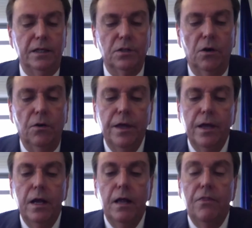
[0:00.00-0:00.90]
So
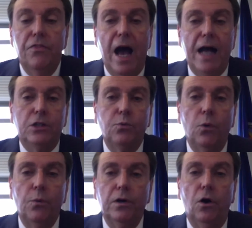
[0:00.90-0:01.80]
that's where
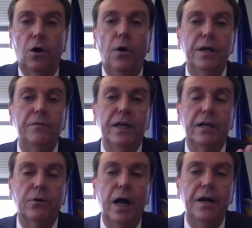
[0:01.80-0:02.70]
we're going. The
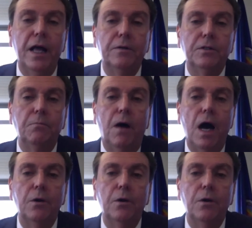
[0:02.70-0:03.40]
accreditation model